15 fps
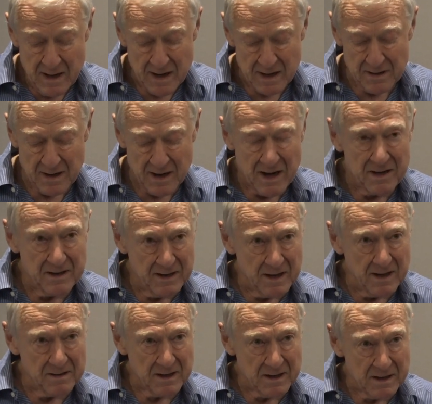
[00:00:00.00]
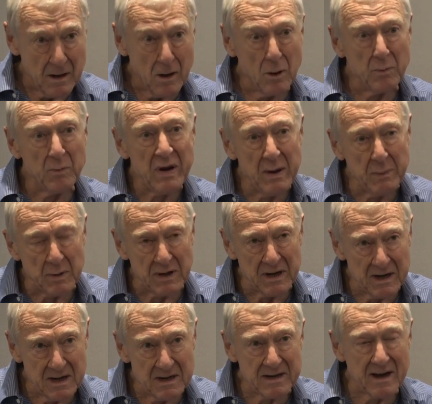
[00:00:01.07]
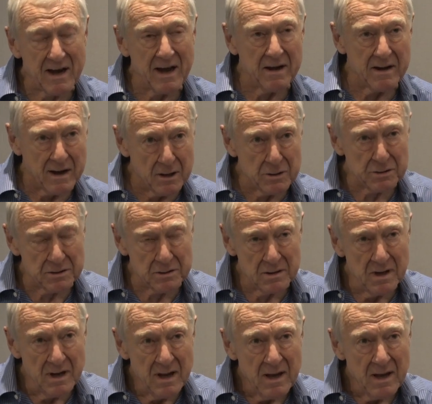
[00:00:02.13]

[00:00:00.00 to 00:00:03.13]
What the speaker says: And the idea that a whole people, an entire nation,